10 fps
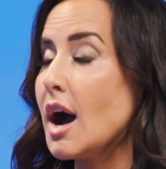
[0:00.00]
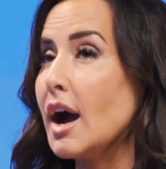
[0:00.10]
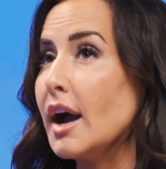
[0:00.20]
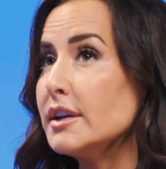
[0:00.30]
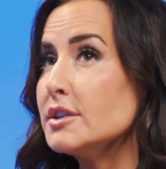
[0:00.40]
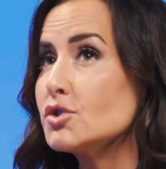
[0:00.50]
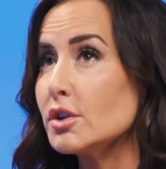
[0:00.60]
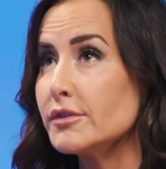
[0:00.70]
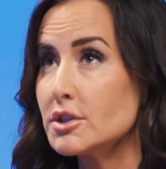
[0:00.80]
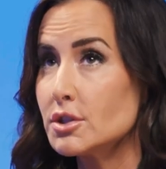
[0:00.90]
I
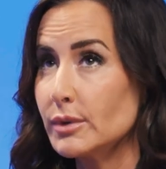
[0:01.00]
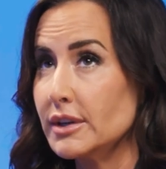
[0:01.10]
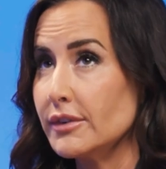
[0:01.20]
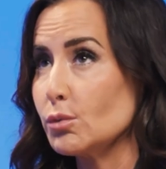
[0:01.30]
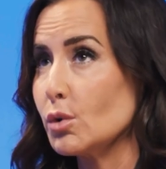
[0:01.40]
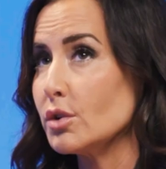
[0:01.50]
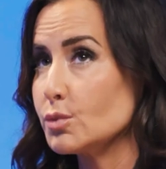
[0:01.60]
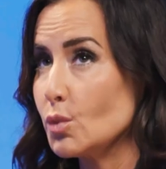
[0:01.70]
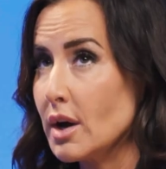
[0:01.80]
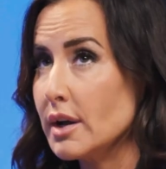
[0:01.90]
service 3 different
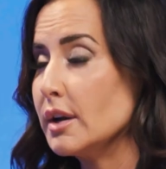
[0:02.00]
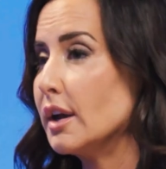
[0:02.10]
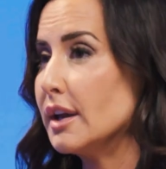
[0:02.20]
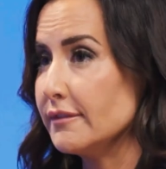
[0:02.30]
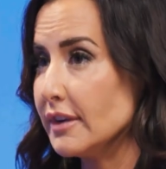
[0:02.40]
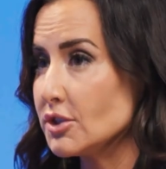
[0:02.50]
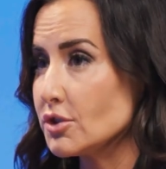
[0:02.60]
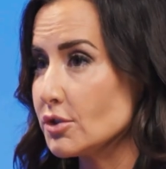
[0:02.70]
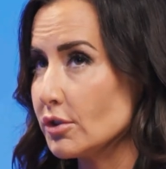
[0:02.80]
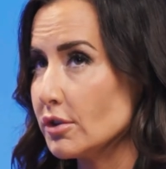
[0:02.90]
roles. 1,
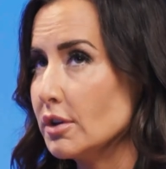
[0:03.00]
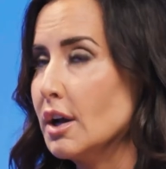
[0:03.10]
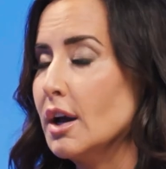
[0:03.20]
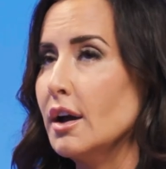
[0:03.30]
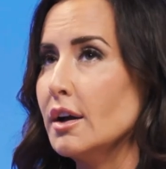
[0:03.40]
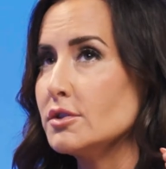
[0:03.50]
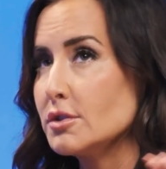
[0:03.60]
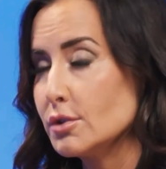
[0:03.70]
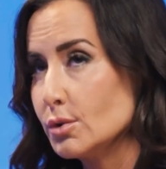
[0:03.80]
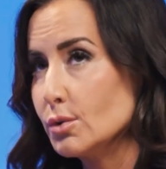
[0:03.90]
investor.
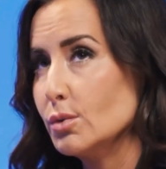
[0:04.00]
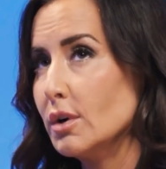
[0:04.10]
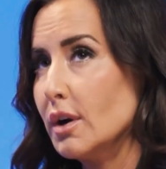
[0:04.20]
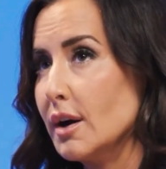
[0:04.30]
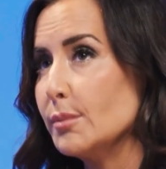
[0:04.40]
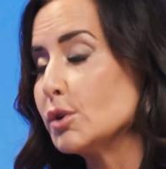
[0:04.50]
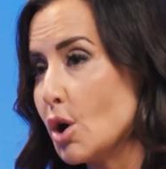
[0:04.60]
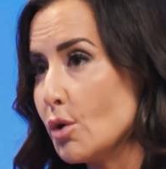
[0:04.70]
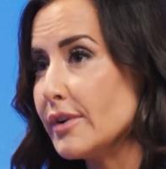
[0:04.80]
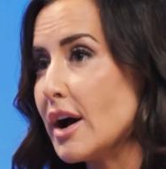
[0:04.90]
2,
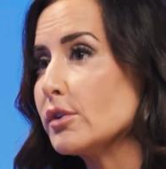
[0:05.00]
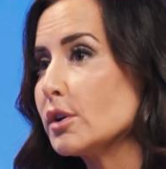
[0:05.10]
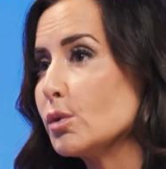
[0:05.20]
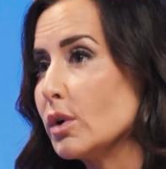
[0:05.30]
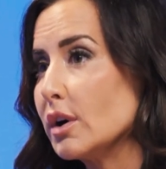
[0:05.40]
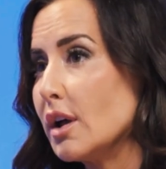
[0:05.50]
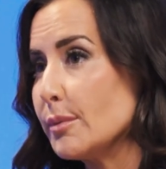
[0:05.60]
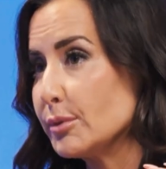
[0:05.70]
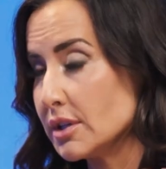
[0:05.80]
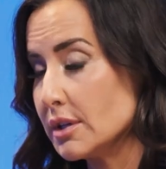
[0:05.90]
co-founder, where
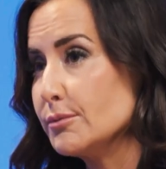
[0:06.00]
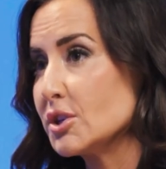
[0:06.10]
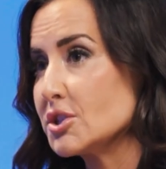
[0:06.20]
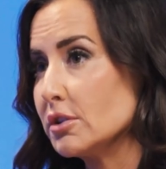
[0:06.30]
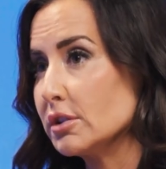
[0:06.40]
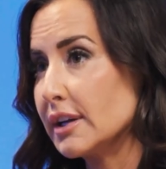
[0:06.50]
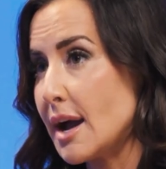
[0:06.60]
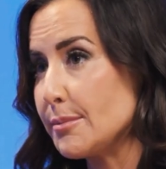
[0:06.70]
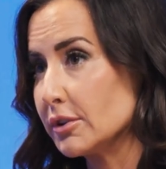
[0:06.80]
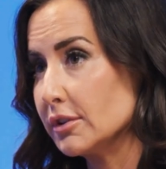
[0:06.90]
I'll put the original
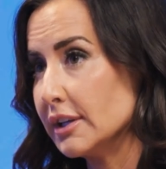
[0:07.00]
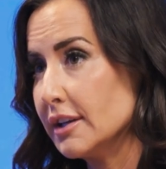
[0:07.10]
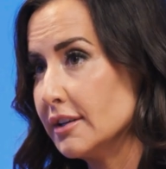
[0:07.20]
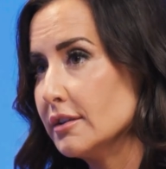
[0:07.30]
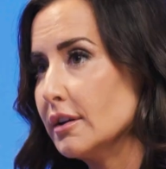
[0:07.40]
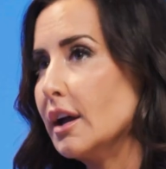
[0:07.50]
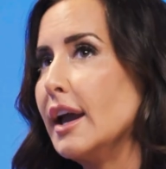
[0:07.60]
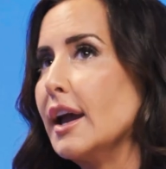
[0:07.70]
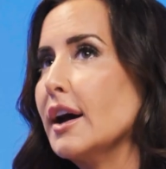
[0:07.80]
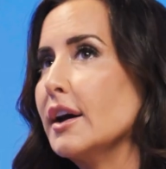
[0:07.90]
capital in
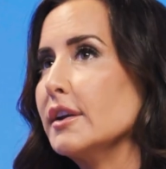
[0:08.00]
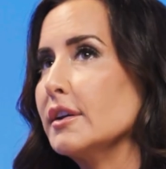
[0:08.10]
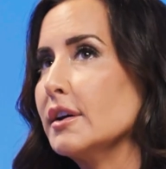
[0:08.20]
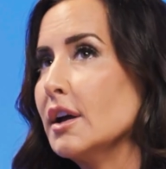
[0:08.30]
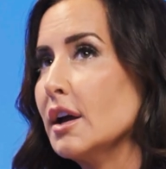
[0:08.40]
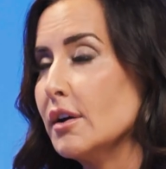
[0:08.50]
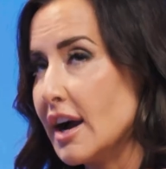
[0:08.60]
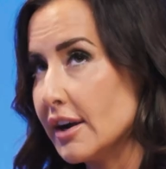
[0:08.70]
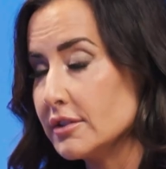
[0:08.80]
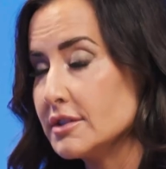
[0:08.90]
and
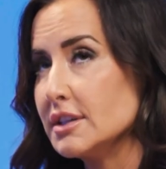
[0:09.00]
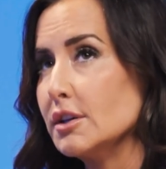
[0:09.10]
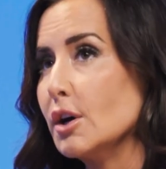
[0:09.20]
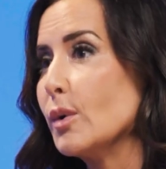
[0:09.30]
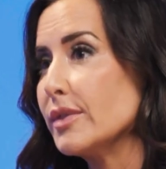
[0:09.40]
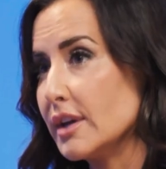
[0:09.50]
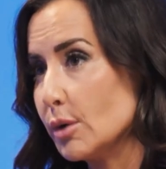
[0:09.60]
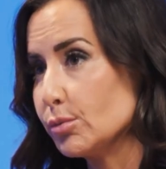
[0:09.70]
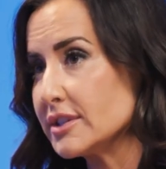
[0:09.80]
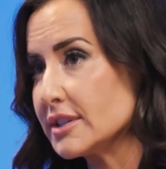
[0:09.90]
hire the CEO, and then
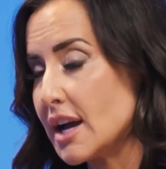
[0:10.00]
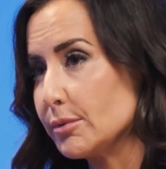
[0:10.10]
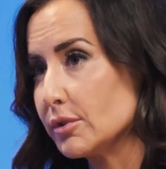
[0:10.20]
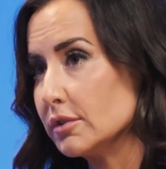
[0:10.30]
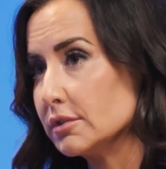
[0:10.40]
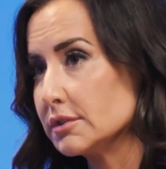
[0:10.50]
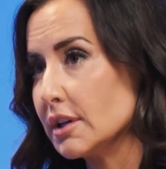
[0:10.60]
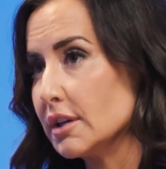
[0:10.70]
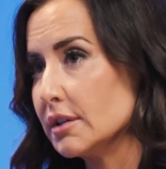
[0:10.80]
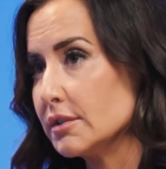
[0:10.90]
help raise capital
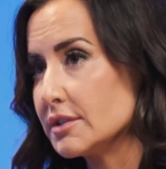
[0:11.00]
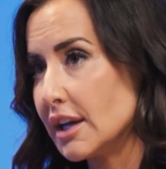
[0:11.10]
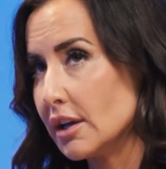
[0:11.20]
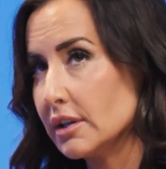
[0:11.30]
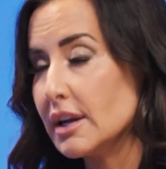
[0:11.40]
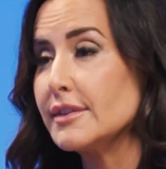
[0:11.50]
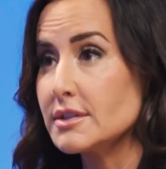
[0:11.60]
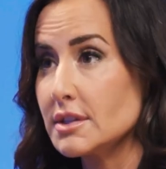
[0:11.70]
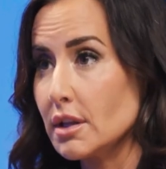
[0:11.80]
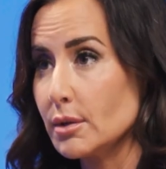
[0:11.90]
to scale it, and then
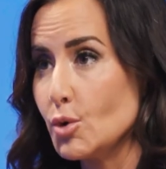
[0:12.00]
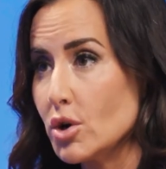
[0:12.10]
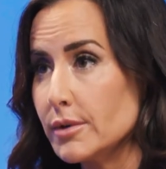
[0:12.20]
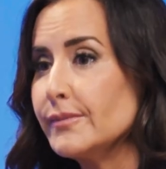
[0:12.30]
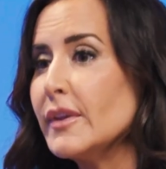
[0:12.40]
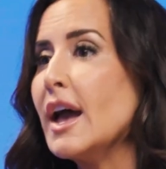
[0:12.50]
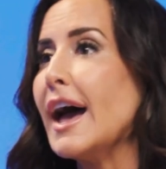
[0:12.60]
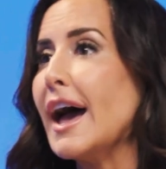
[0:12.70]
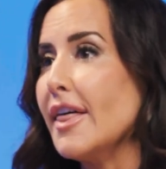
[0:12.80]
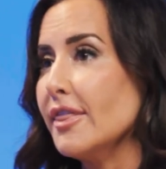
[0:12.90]
sit on the board.
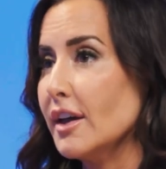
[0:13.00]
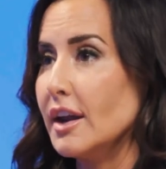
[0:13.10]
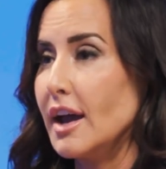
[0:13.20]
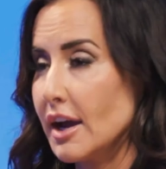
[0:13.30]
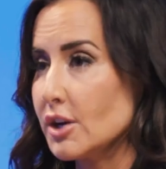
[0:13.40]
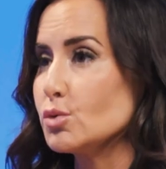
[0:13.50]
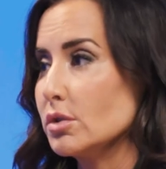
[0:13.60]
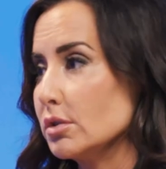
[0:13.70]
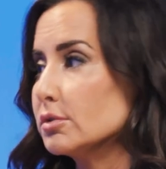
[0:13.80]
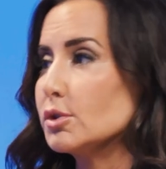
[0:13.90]
And then
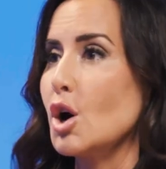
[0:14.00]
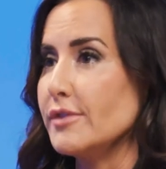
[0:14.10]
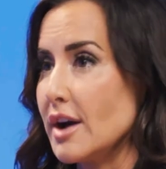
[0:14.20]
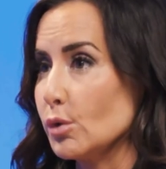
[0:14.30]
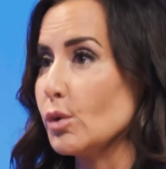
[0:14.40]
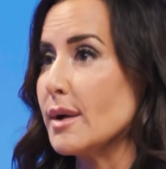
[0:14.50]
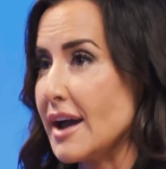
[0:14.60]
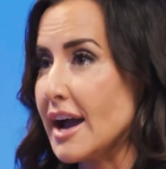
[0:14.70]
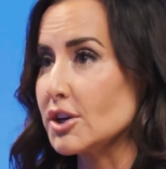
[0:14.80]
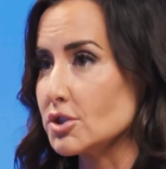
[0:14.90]
actual co-founder, where I'm
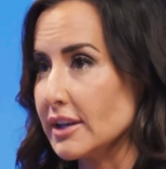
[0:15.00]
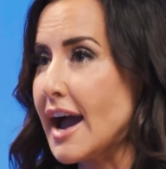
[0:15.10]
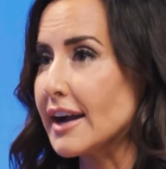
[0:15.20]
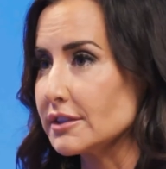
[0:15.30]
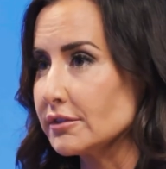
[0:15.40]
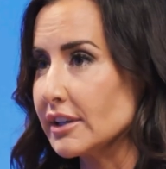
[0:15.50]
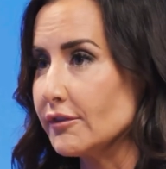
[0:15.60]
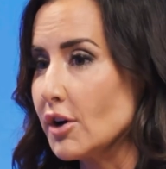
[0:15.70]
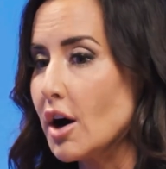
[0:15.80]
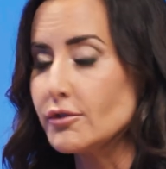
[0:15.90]
actually actively
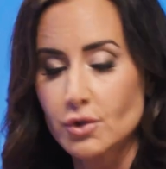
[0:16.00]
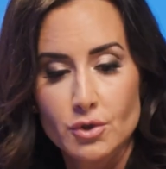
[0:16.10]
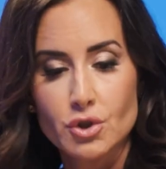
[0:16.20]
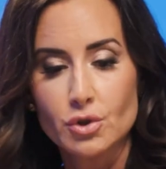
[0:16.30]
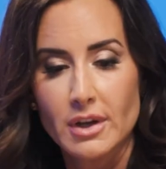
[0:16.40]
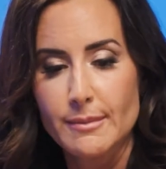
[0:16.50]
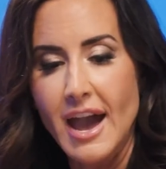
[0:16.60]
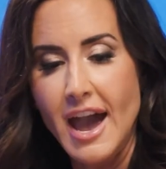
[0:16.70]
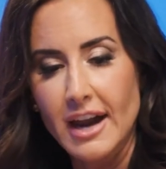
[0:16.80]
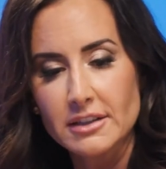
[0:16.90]
involved. So in Juni,
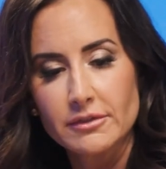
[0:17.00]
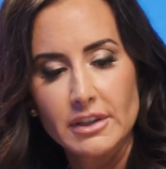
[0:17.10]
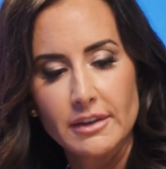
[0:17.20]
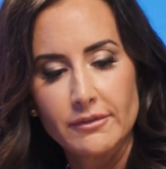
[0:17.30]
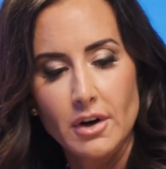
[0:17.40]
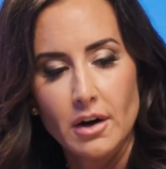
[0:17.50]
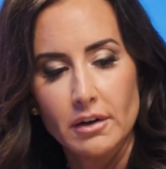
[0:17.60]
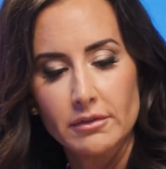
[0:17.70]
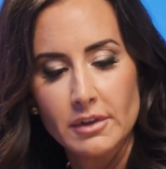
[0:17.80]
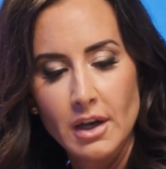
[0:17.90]
I'm actively
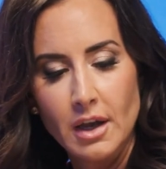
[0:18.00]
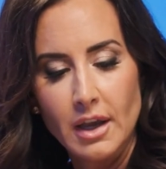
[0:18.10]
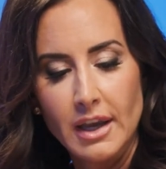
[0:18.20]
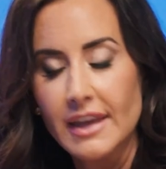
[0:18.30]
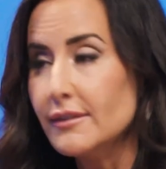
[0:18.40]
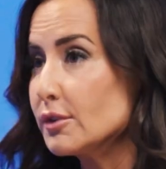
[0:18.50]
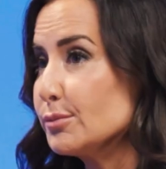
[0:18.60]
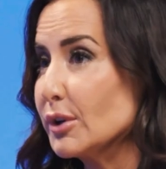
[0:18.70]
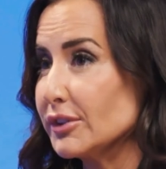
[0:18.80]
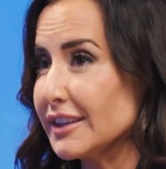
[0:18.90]
involved in
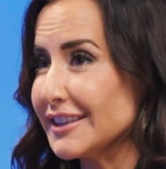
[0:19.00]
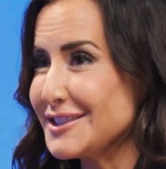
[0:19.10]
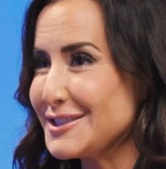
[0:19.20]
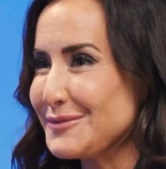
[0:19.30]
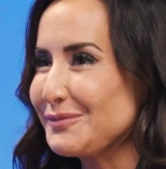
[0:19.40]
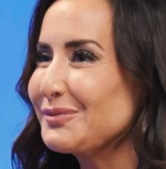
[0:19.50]
building this.